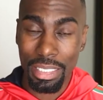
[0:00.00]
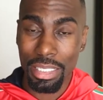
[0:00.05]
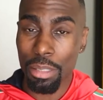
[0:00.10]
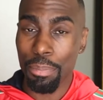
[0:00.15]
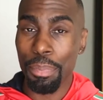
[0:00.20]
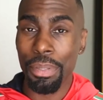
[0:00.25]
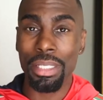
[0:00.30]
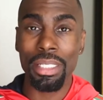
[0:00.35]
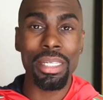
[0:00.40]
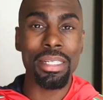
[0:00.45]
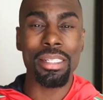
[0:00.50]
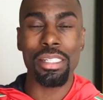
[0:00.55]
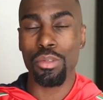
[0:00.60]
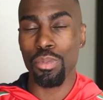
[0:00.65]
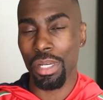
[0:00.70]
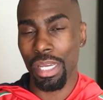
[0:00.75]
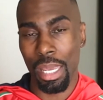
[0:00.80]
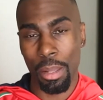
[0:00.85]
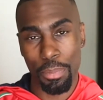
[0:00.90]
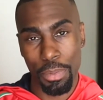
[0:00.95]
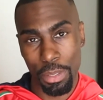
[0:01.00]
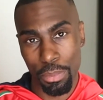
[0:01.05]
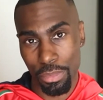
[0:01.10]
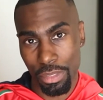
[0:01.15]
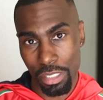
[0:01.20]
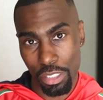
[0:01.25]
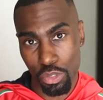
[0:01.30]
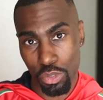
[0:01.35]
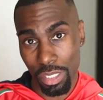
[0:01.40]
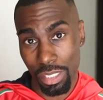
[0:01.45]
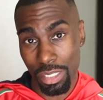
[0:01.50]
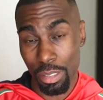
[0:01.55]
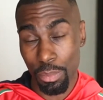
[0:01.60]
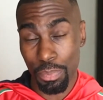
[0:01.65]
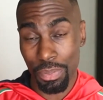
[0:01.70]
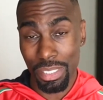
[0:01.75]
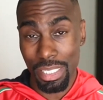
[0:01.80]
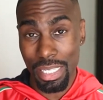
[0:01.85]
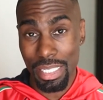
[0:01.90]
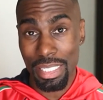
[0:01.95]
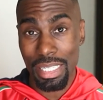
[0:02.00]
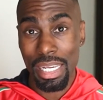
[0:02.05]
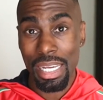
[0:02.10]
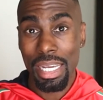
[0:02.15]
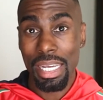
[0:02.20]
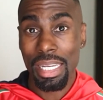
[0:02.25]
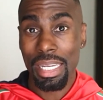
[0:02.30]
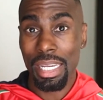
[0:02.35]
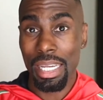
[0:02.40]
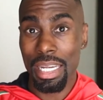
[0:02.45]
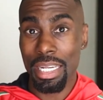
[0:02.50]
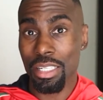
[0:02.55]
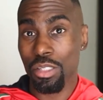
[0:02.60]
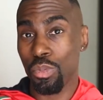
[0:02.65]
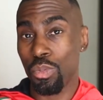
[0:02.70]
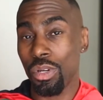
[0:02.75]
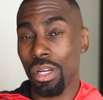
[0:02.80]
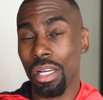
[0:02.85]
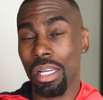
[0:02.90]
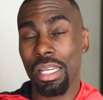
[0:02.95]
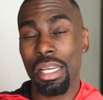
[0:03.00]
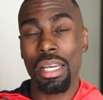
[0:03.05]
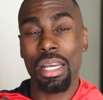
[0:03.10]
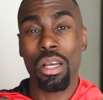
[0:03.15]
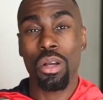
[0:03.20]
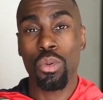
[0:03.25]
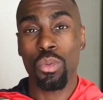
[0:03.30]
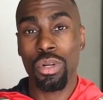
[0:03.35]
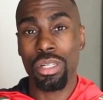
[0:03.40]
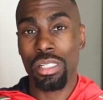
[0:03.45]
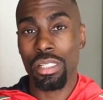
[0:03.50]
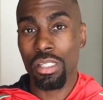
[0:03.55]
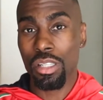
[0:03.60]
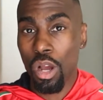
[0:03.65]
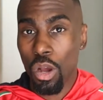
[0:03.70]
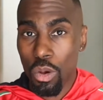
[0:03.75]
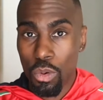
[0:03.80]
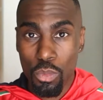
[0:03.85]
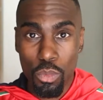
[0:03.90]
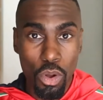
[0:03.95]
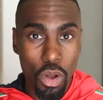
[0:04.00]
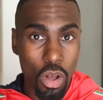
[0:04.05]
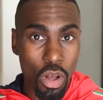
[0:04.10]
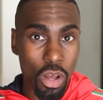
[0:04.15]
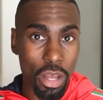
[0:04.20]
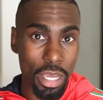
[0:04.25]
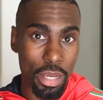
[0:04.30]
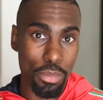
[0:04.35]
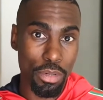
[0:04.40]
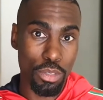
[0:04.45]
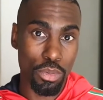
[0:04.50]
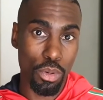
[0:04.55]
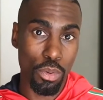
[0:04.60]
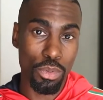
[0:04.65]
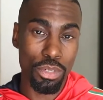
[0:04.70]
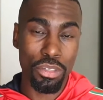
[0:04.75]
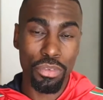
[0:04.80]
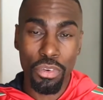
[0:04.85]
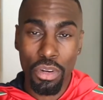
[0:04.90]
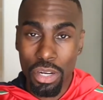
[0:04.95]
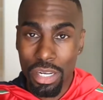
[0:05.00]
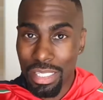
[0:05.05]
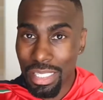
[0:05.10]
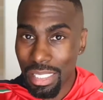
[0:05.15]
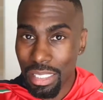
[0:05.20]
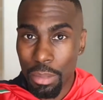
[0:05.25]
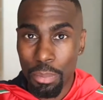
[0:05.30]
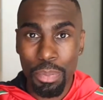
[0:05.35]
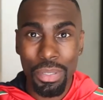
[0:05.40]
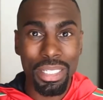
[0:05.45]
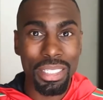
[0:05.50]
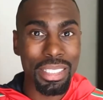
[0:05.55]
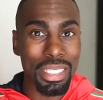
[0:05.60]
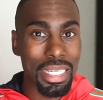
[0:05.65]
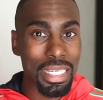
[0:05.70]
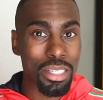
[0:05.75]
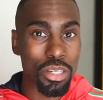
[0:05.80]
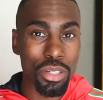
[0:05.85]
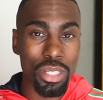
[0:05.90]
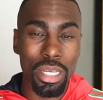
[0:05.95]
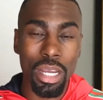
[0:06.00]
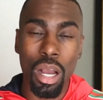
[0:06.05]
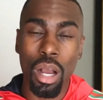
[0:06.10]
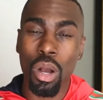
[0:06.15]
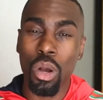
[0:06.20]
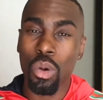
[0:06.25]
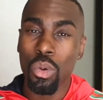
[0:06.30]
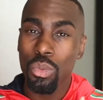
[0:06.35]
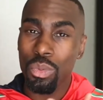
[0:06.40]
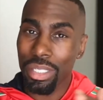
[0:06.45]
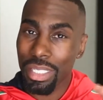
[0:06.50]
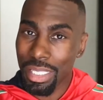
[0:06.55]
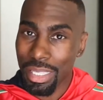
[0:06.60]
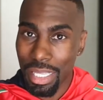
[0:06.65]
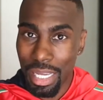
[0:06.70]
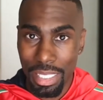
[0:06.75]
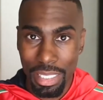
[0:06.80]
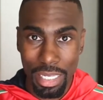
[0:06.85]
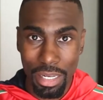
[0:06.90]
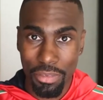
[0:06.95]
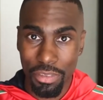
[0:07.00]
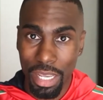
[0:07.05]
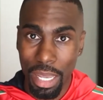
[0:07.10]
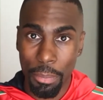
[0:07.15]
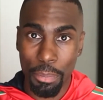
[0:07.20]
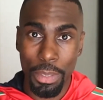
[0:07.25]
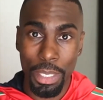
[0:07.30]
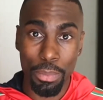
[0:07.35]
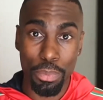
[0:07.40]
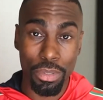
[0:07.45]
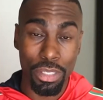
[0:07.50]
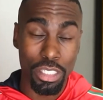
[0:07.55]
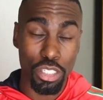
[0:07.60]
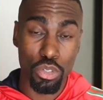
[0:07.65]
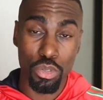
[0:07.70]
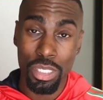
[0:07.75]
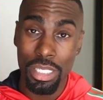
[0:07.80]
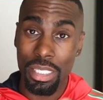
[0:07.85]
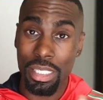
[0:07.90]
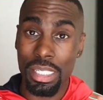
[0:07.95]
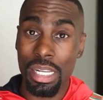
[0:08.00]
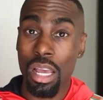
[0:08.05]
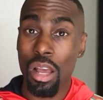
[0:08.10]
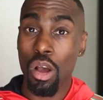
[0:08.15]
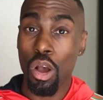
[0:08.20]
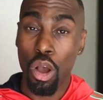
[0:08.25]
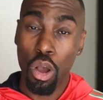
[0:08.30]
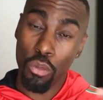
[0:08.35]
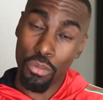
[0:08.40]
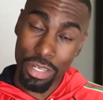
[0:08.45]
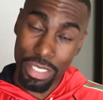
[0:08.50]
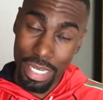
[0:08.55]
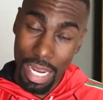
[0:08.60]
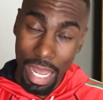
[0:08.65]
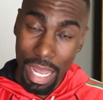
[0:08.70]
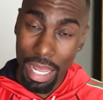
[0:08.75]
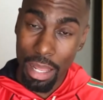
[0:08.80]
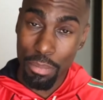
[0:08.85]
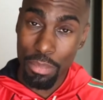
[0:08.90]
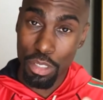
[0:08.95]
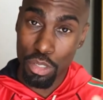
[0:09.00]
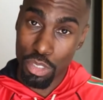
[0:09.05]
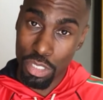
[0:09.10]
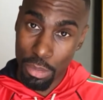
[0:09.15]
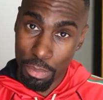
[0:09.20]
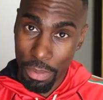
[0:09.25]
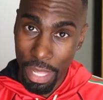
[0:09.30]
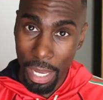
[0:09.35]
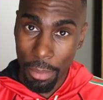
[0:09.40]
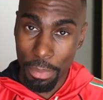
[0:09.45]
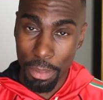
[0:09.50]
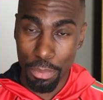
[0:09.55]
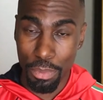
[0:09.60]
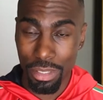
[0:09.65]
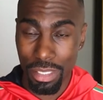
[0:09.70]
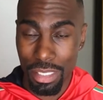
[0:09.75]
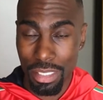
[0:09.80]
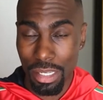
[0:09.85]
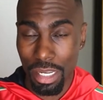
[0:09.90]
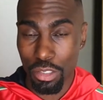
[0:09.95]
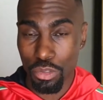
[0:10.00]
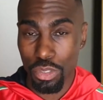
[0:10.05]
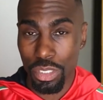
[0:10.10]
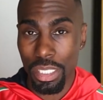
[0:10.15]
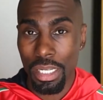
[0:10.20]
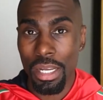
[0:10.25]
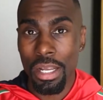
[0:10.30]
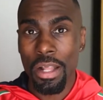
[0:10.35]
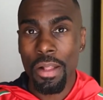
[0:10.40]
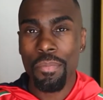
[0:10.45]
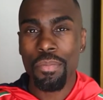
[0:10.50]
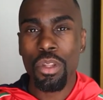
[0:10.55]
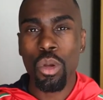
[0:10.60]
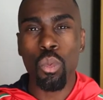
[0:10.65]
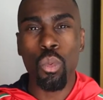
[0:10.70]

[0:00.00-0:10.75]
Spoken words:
That like the police is what kept people in the street. The police is what was Stonewall. It was what was Ferguson. The police are the only thing that have kept people in the streets over time, especially Black people in this country.